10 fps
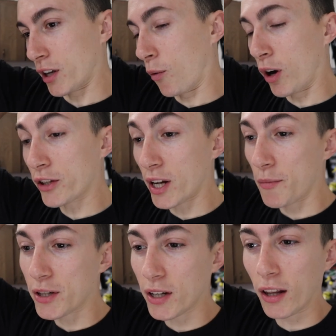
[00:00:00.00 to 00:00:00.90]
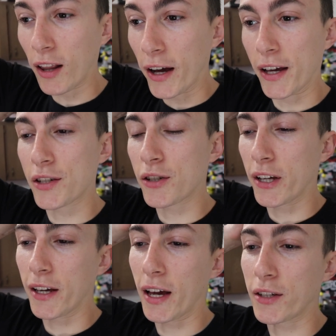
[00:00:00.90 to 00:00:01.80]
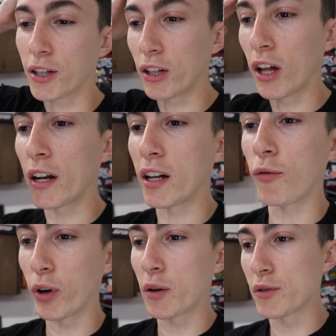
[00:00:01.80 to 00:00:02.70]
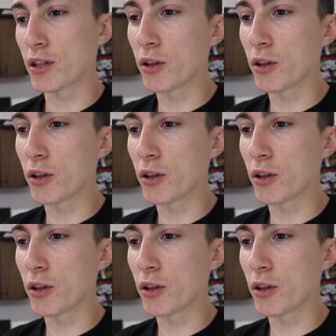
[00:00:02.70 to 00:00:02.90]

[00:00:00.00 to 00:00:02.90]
So I watched Emerson a lot yesterday. I took a lot in of what he was